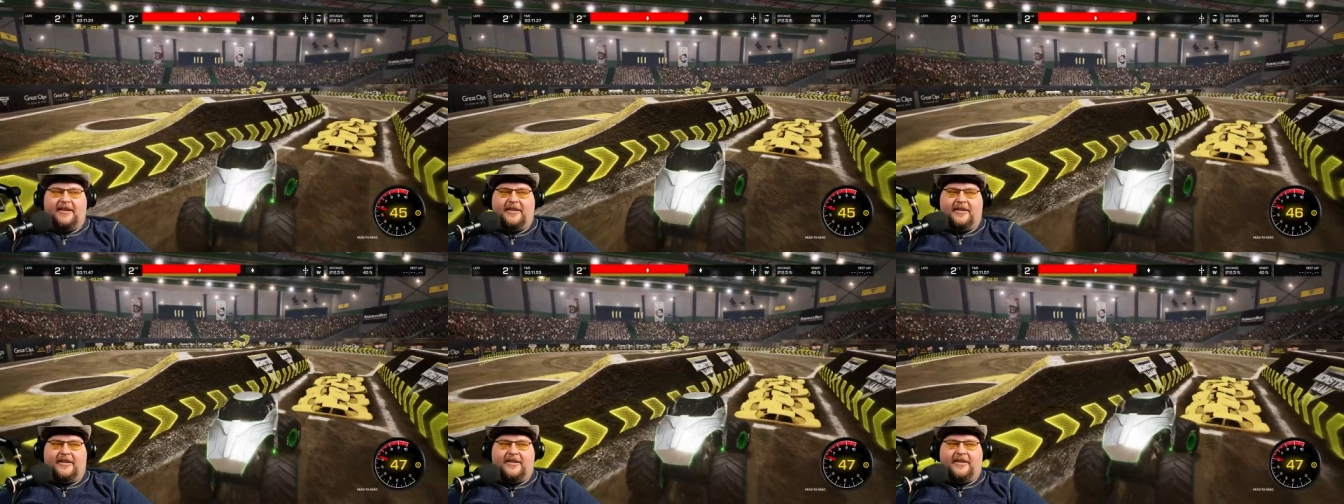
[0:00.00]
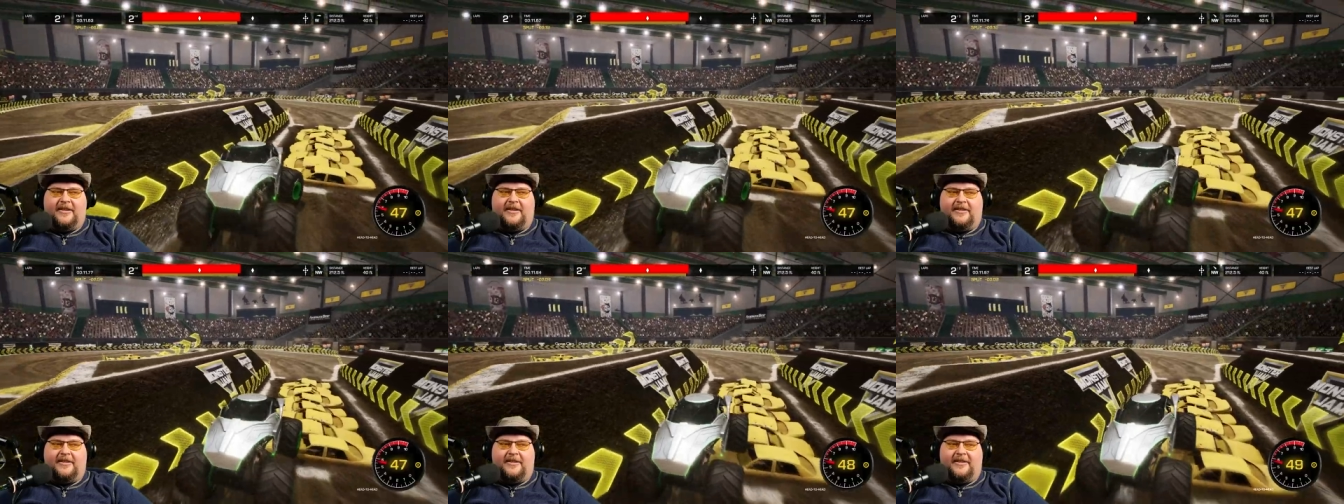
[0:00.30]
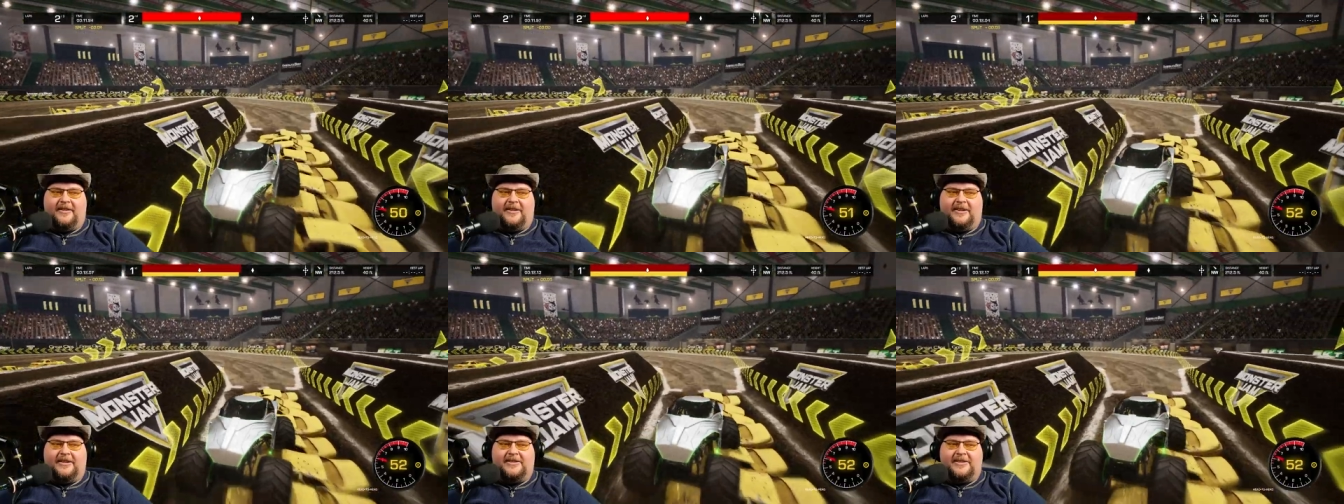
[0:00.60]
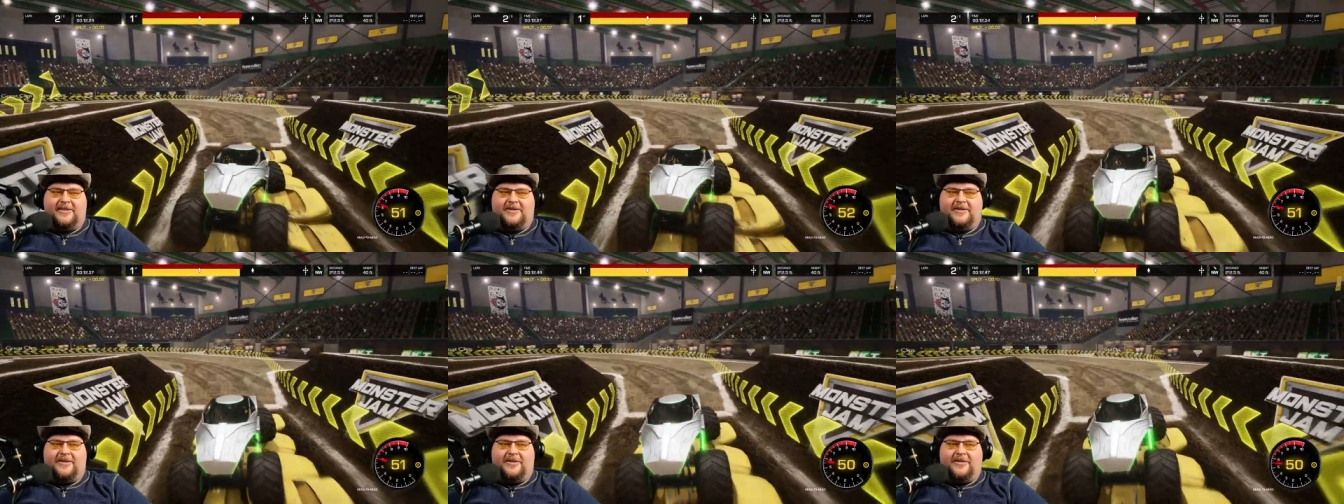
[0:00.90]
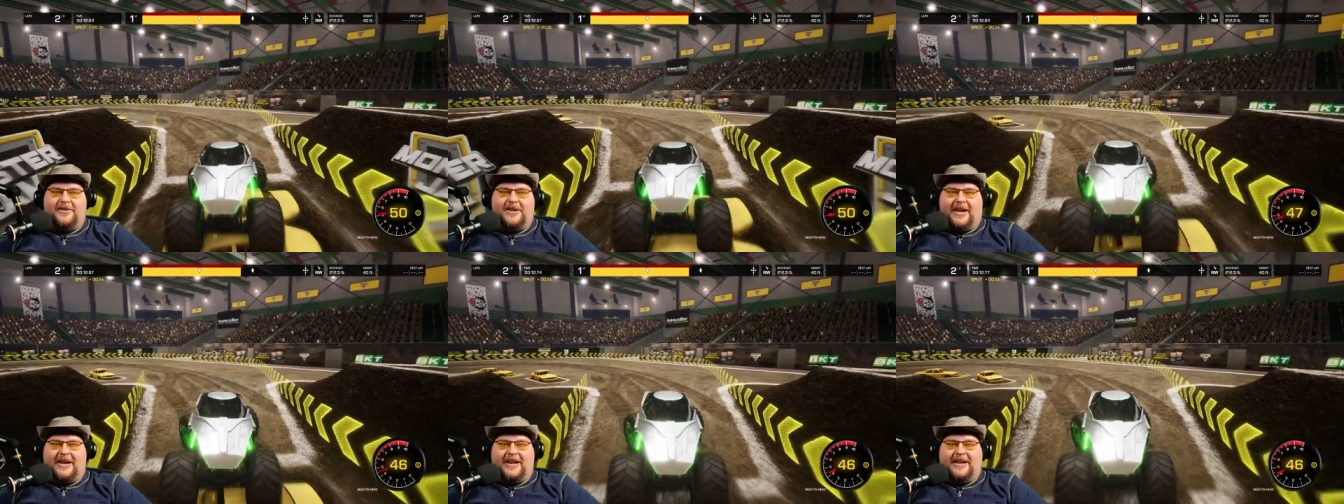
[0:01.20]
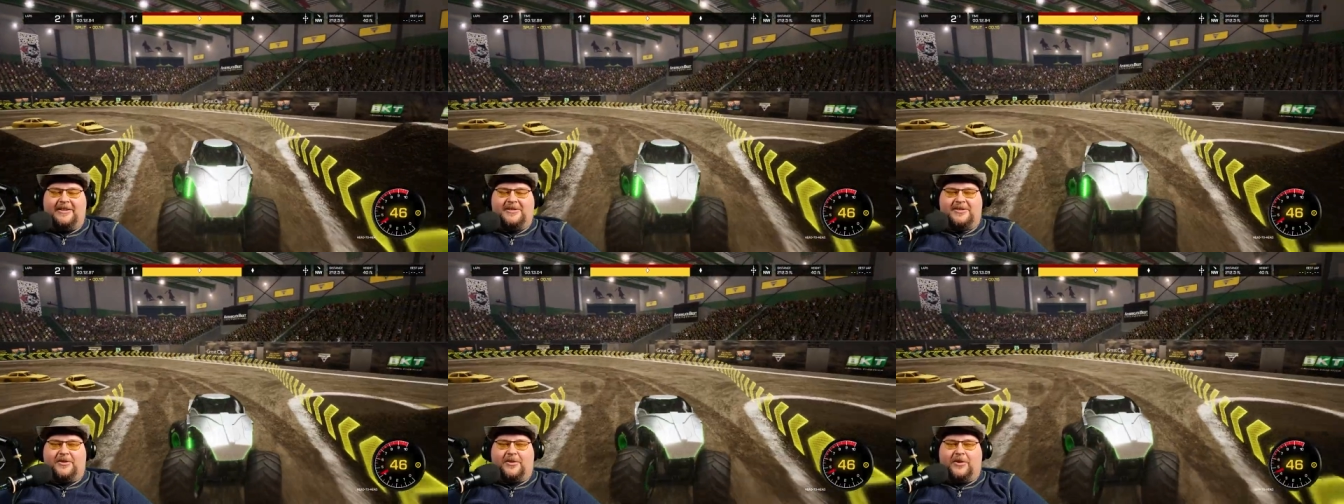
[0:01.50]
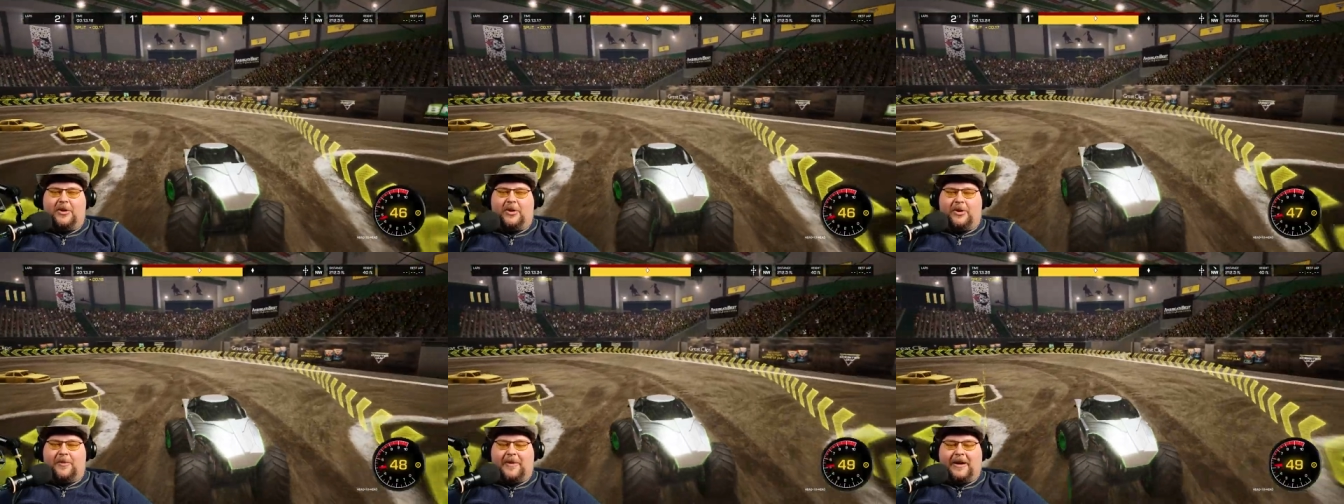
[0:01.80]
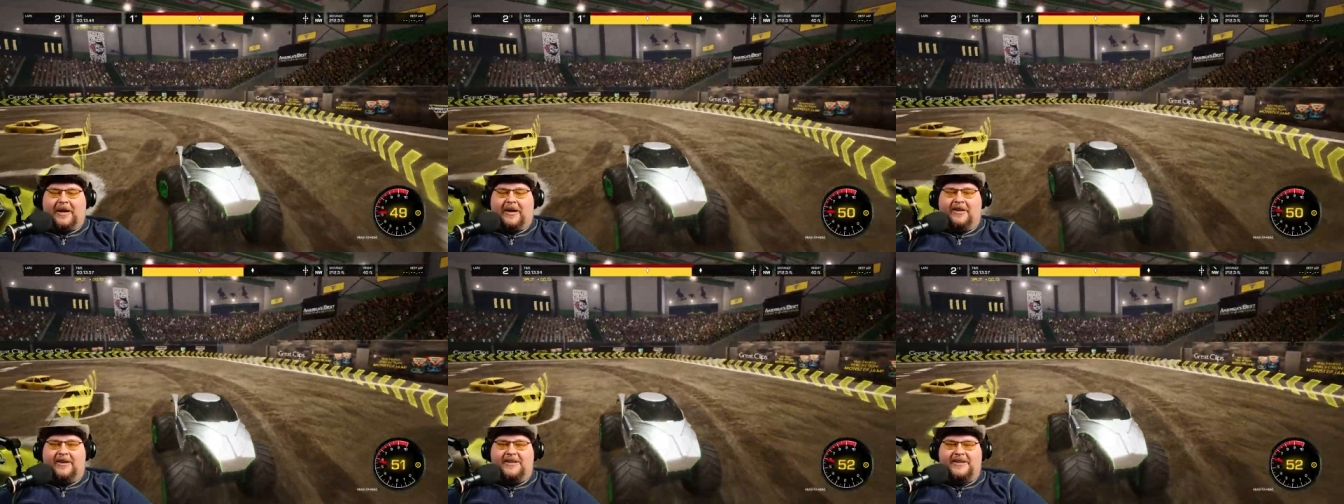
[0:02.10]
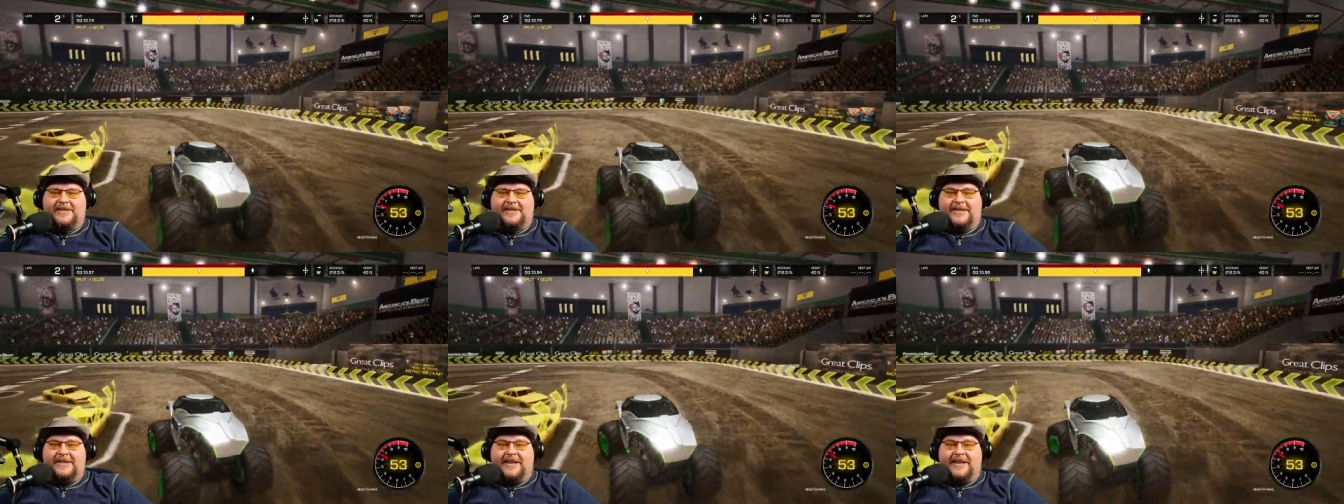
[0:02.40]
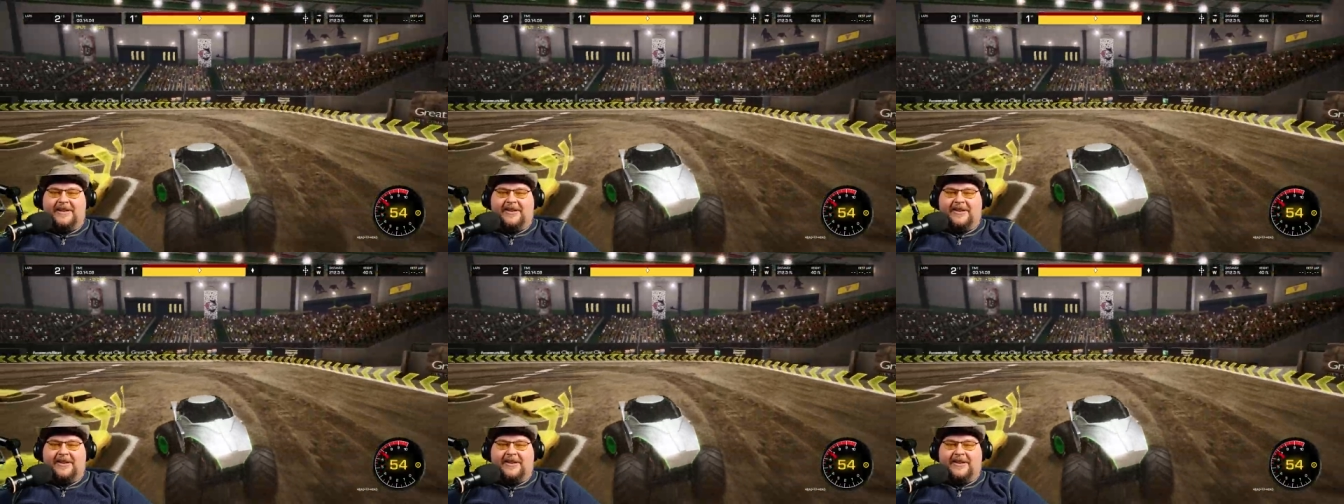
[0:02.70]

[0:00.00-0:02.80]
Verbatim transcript: Oh, El Toro. Not El Toro Loco, my is.